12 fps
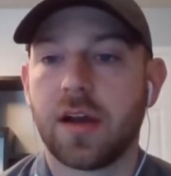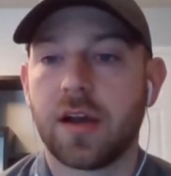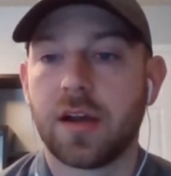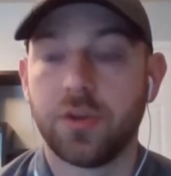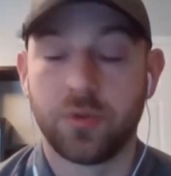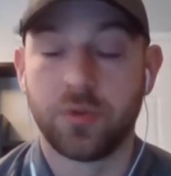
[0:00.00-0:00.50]

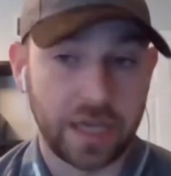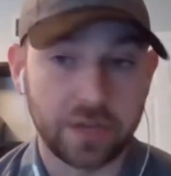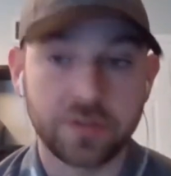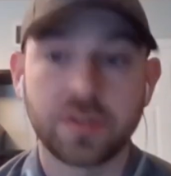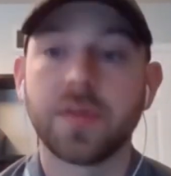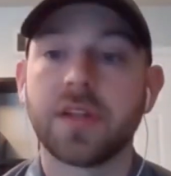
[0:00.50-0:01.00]
You
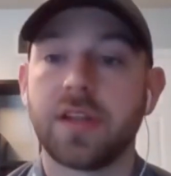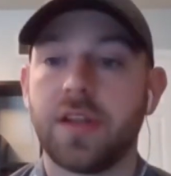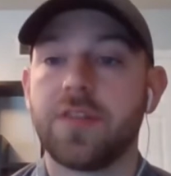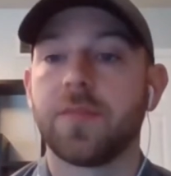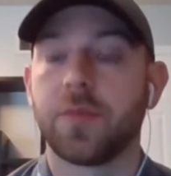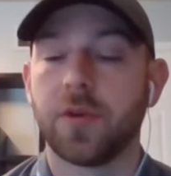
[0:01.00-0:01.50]
can submit an
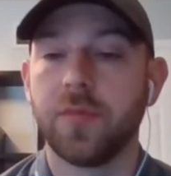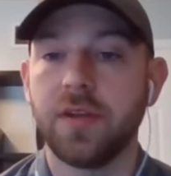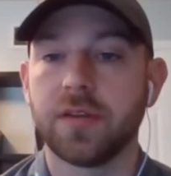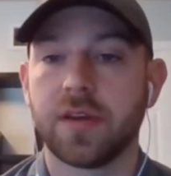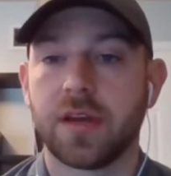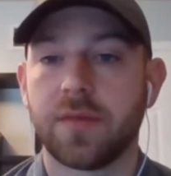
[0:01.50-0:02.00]
easy
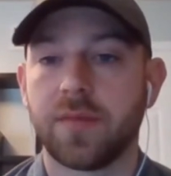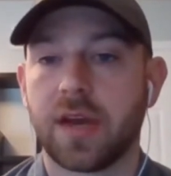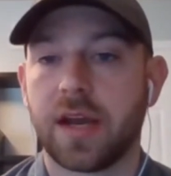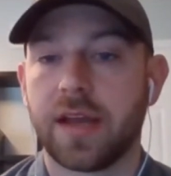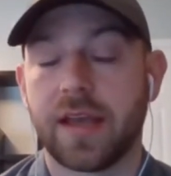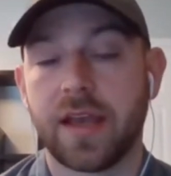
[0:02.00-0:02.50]
permit.
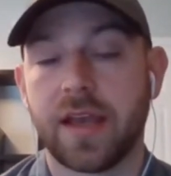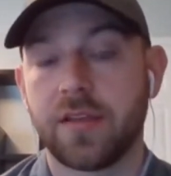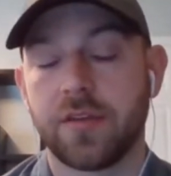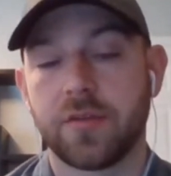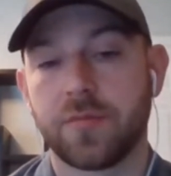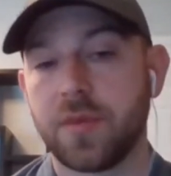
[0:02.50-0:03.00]

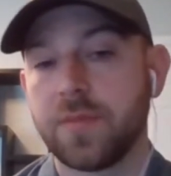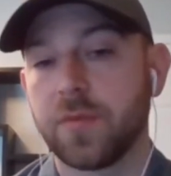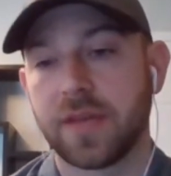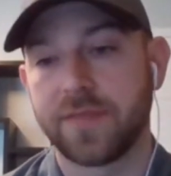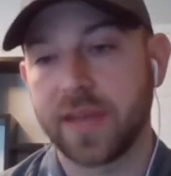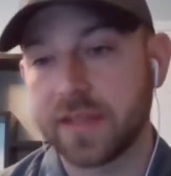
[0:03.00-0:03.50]

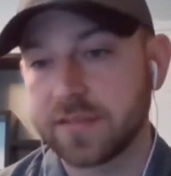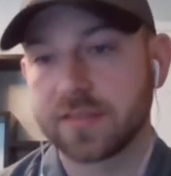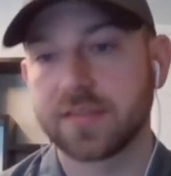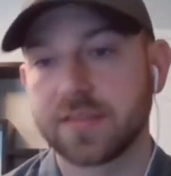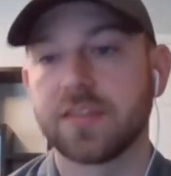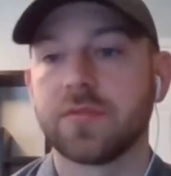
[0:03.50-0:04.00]
People have had
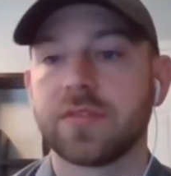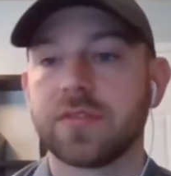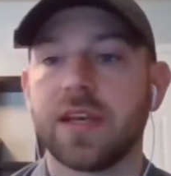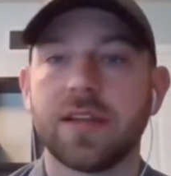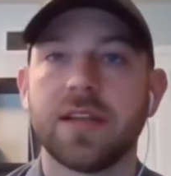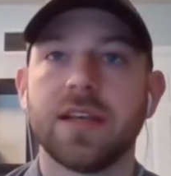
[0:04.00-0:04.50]
success with
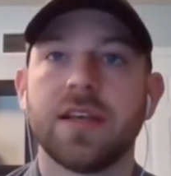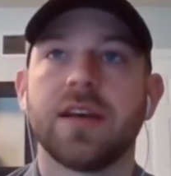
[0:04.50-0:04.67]
that.